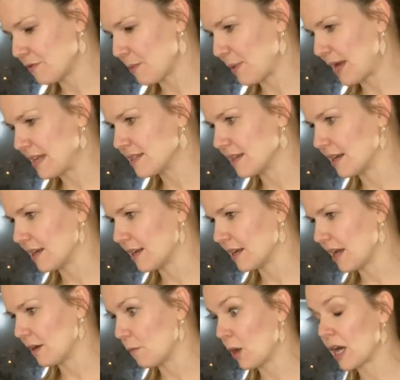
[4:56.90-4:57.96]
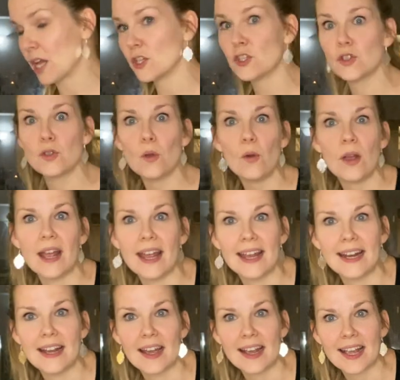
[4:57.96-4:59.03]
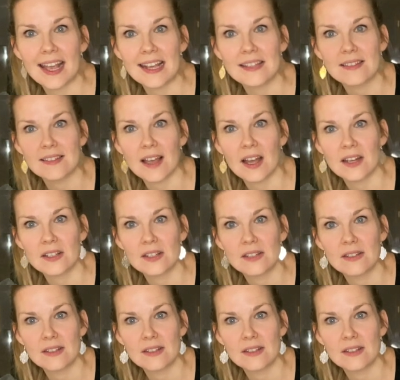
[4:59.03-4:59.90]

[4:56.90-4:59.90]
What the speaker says: pattern, and when I saw it in her case, I just